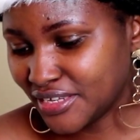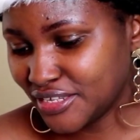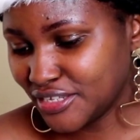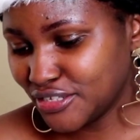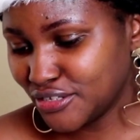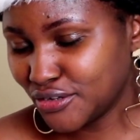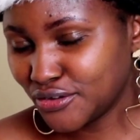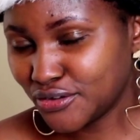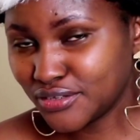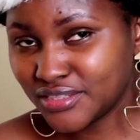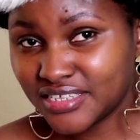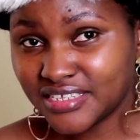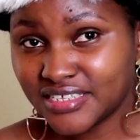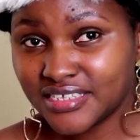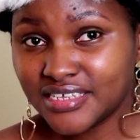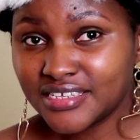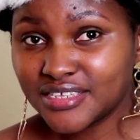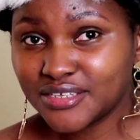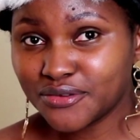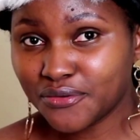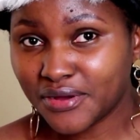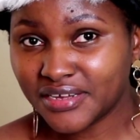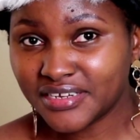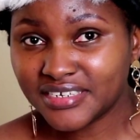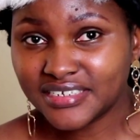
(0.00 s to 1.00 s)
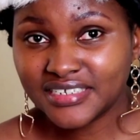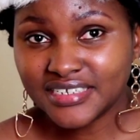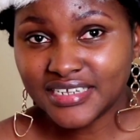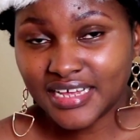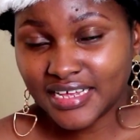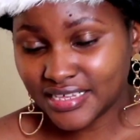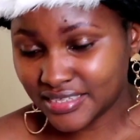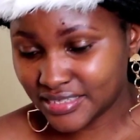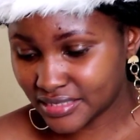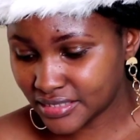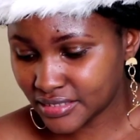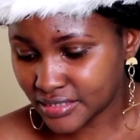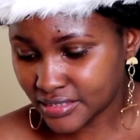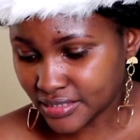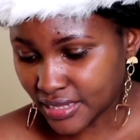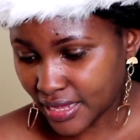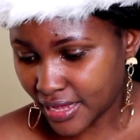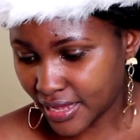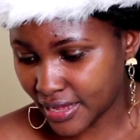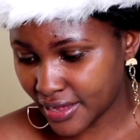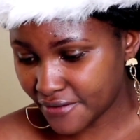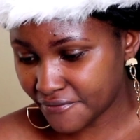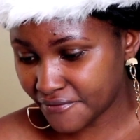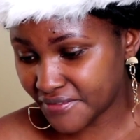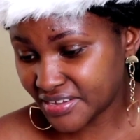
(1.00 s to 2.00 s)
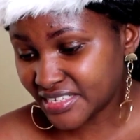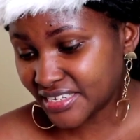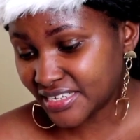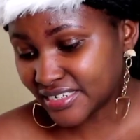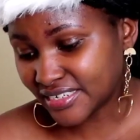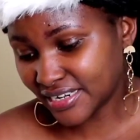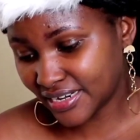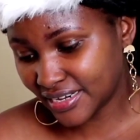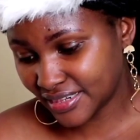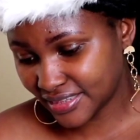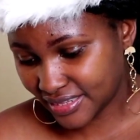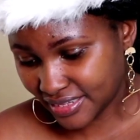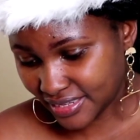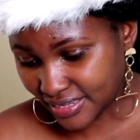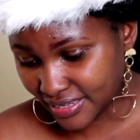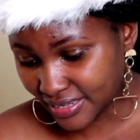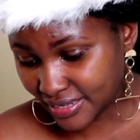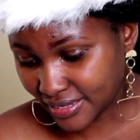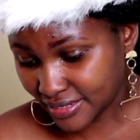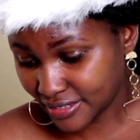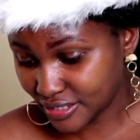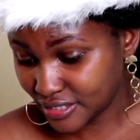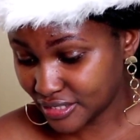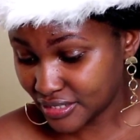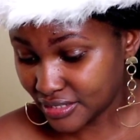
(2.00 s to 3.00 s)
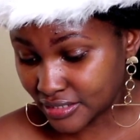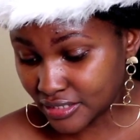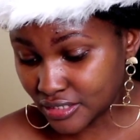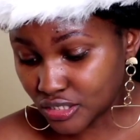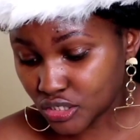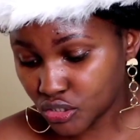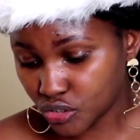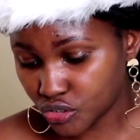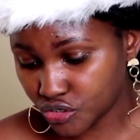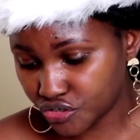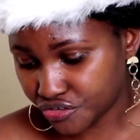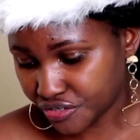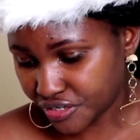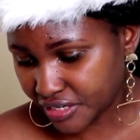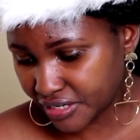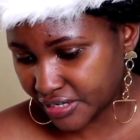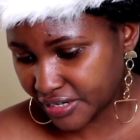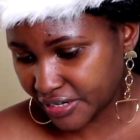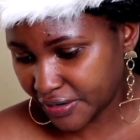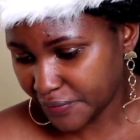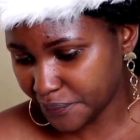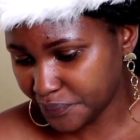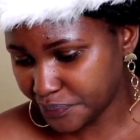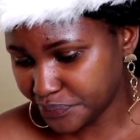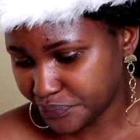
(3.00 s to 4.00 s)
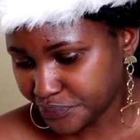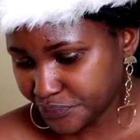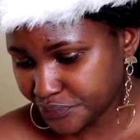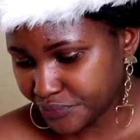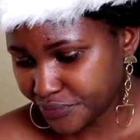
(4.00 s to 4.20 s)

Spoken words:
So this is quite a versatile thing, and it's so trendy.